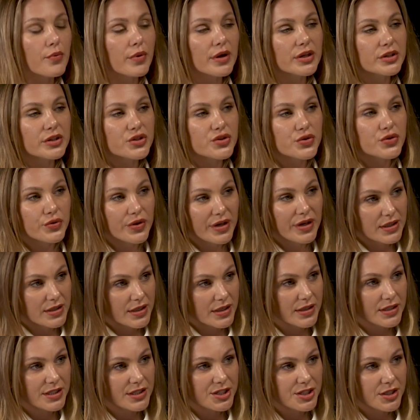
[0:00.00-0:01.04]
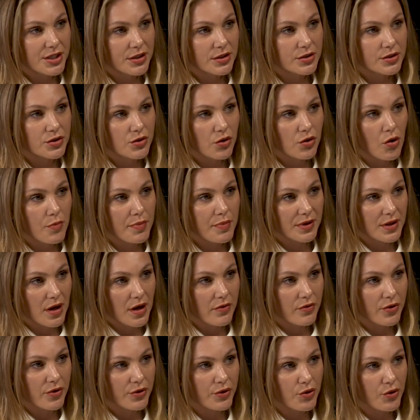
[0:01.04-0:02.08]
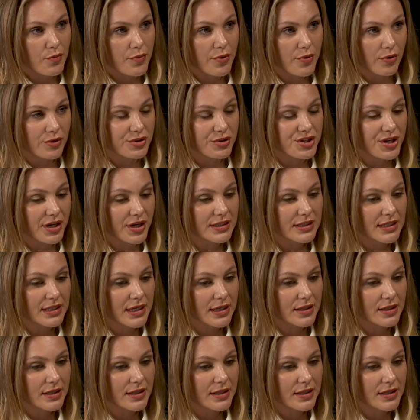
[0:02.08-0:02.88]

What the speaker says: went to Indonesia to open our new project in